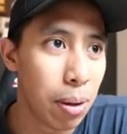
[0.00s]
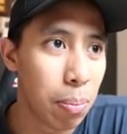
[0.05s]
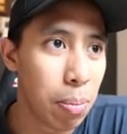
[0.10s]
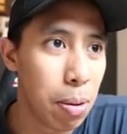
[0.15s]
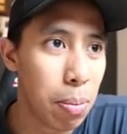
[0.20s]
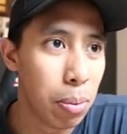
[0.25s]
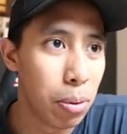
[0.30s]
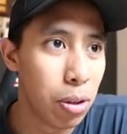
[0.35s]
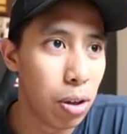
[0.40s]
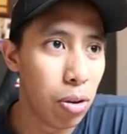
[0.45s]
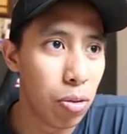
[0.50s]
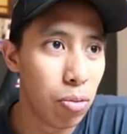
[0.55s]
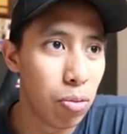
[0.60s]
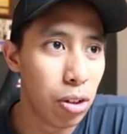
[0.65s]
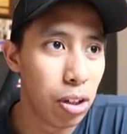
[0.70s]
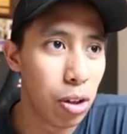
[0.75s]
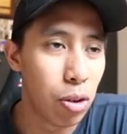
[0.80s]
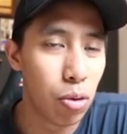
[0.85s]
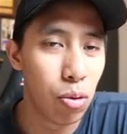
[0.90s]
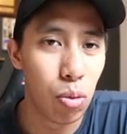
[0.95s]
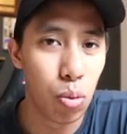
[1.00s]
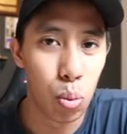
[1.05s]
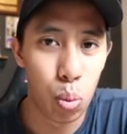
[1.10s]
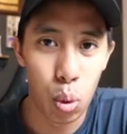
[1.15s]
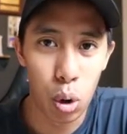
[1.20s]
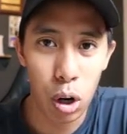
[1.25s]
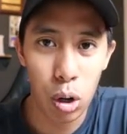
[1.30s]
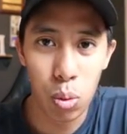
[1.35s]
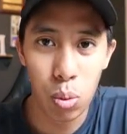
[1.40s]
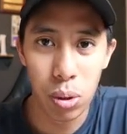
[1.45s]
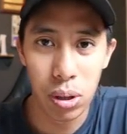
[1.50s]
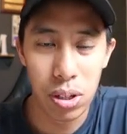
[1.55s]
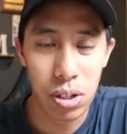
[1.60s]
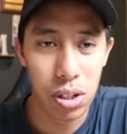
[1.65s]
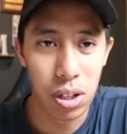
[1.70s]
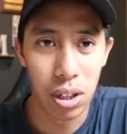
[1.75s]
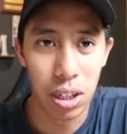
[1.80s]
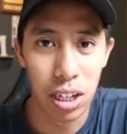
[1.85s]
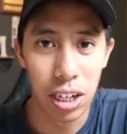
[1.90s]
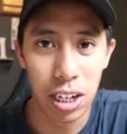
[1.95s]
People don't really work with
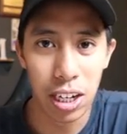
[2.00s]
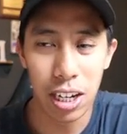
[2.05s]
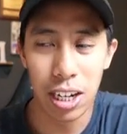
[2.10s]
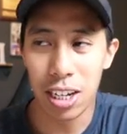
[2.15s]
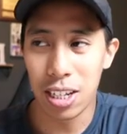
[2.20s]
solidity.